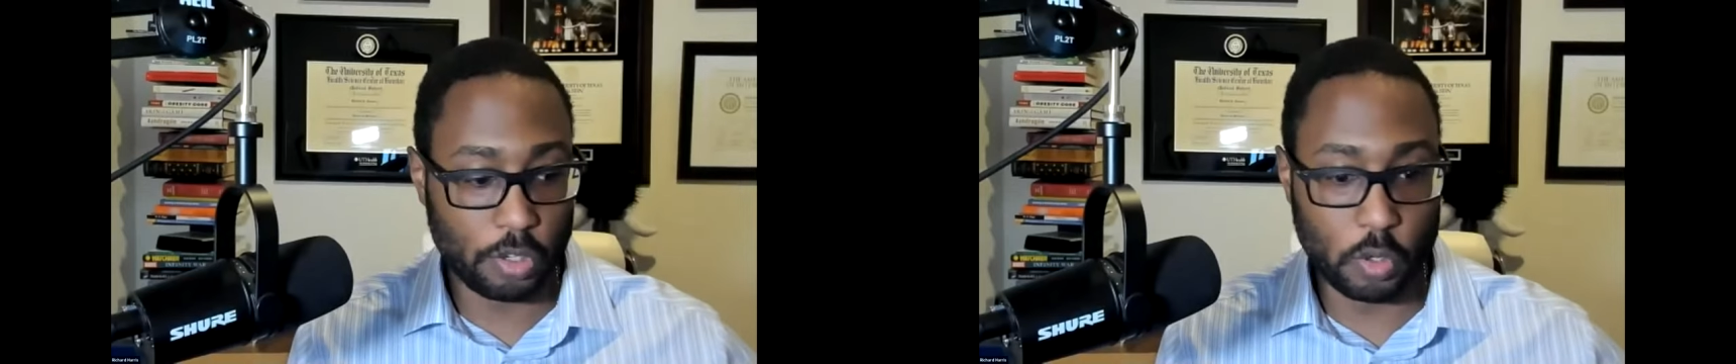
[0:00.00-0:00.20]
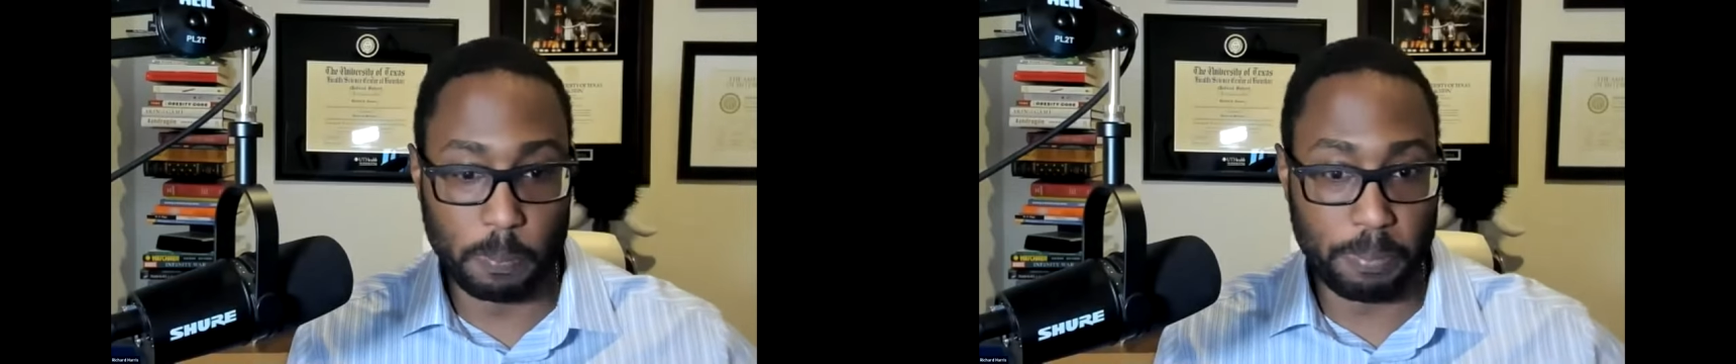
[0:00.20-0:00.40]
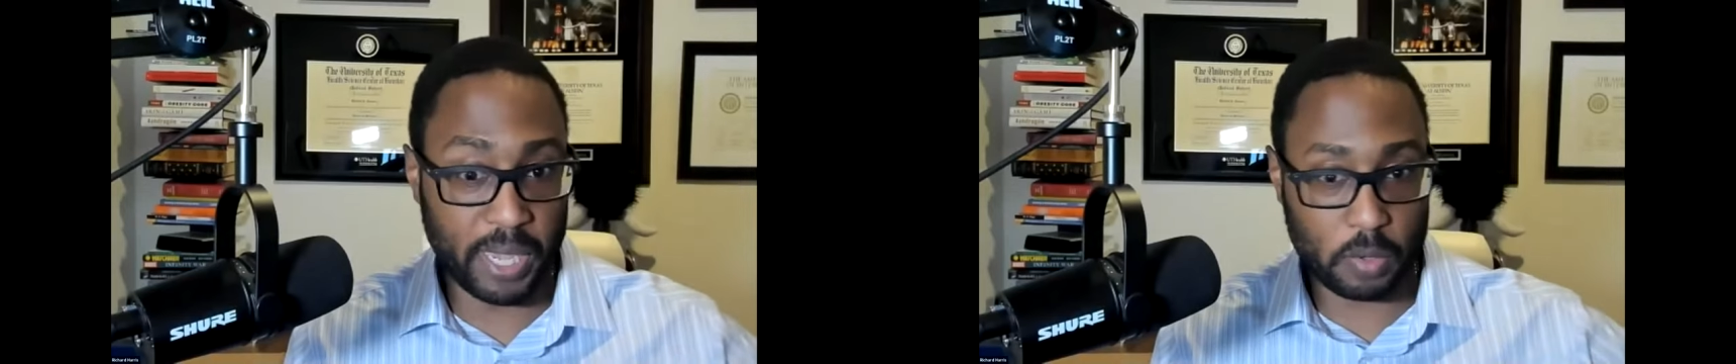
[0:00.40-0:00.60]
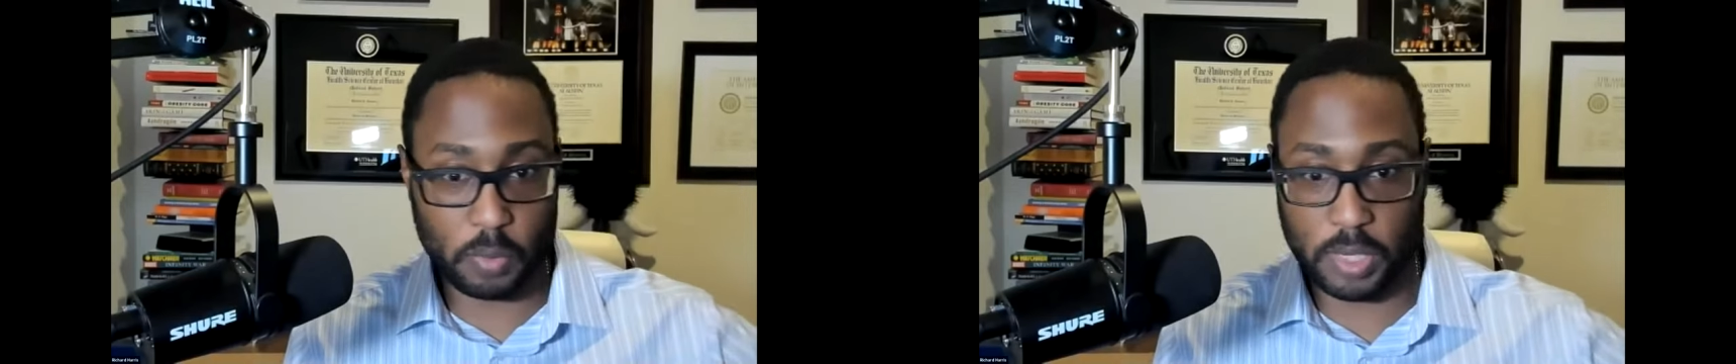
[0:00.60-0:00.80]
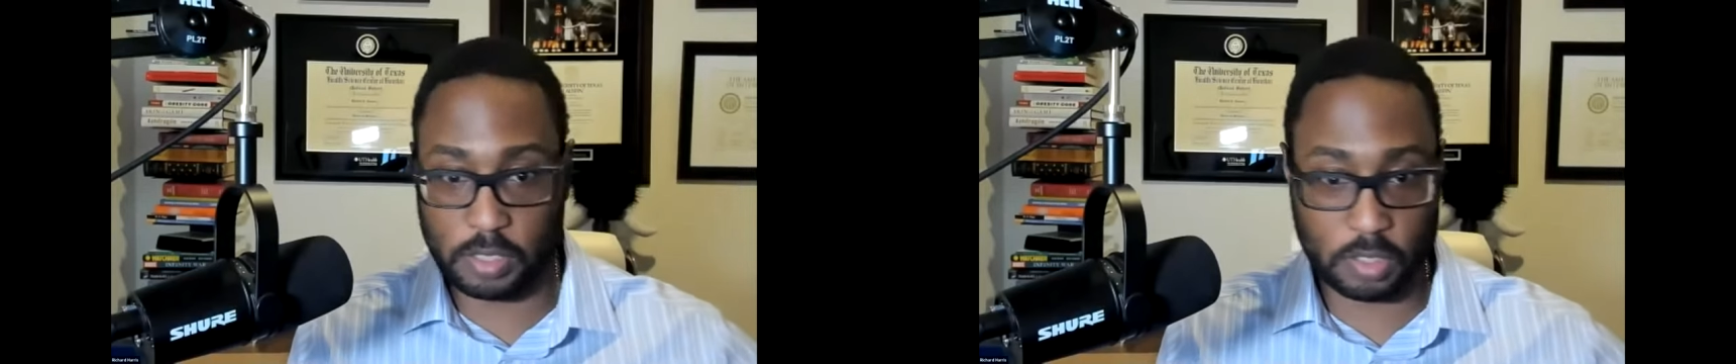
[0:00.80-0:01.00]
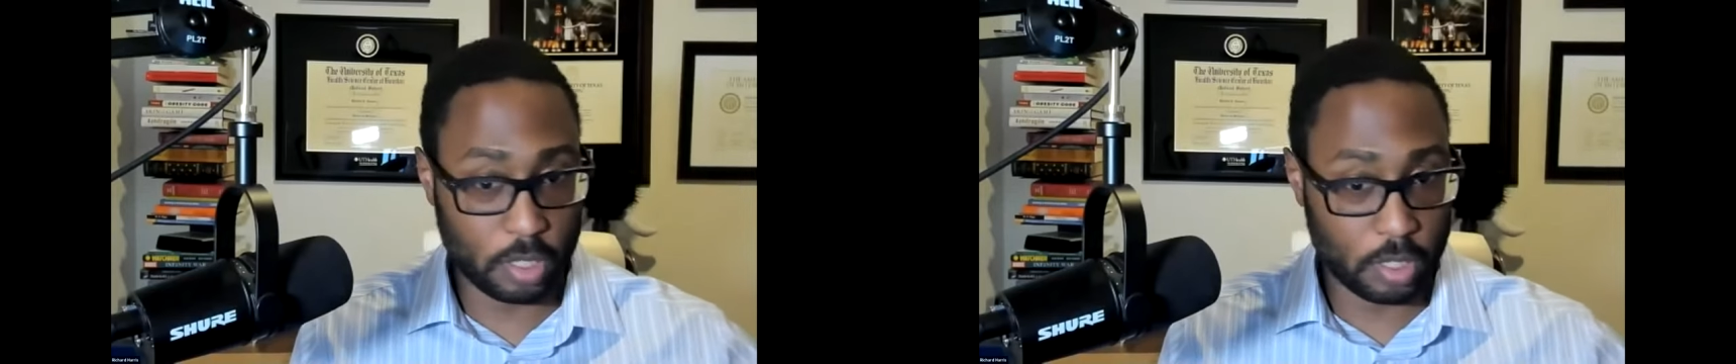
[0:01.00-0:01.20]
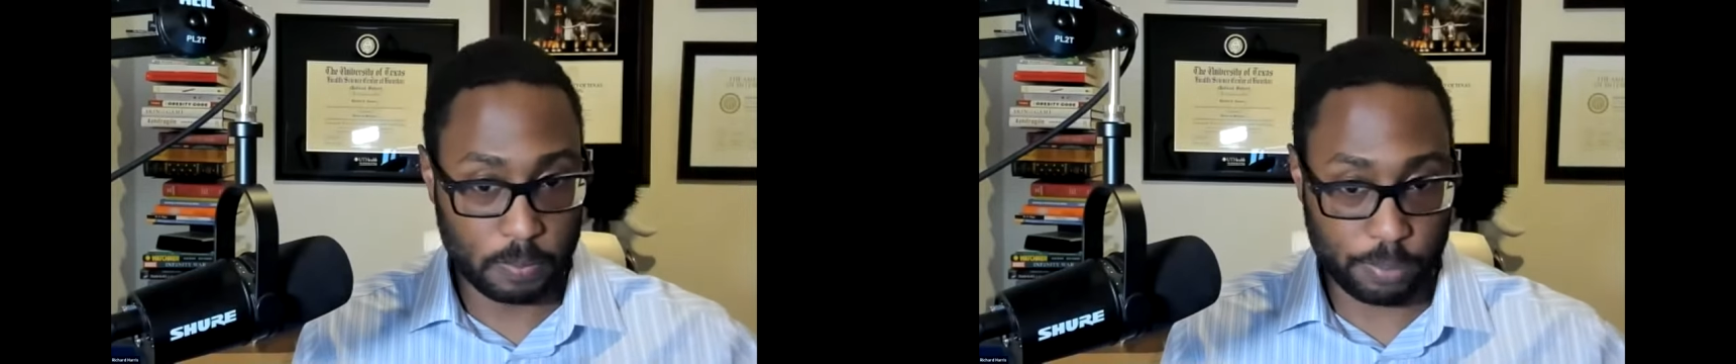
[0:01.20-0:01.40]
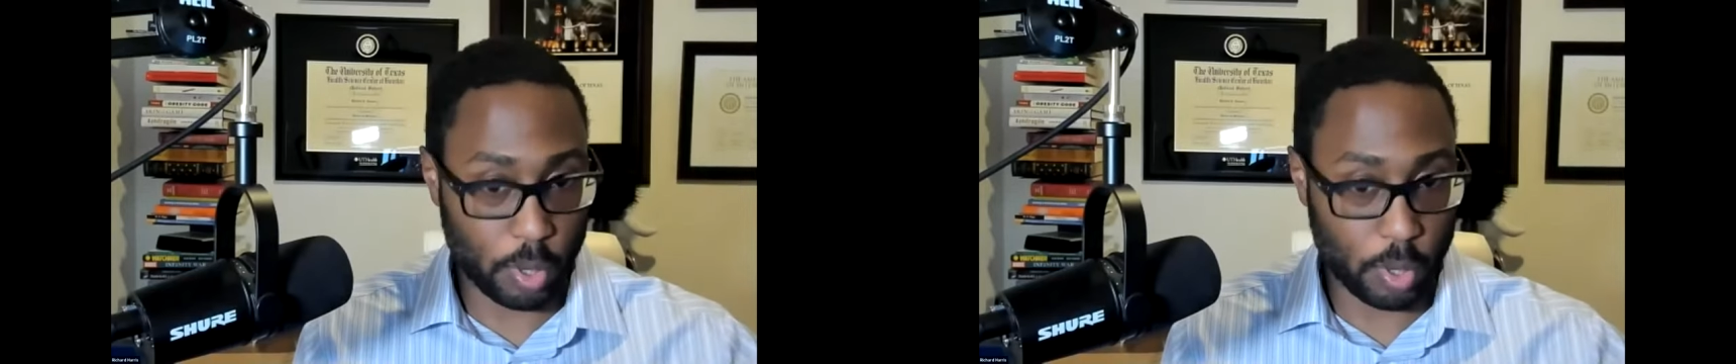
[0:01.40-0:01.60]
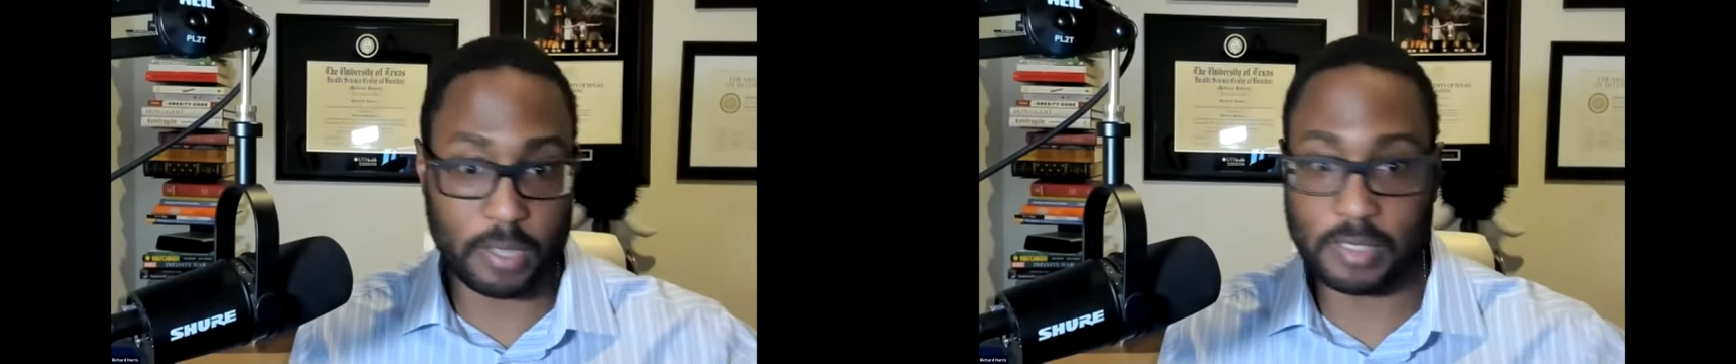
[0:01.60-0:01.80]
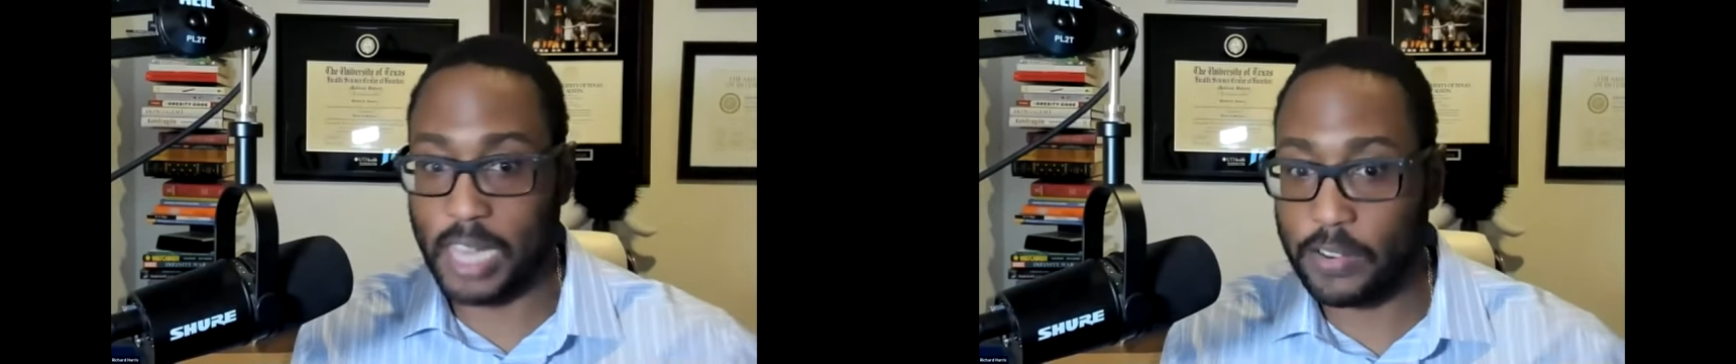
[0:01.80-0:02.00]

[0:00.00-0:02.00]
ubiquitous products,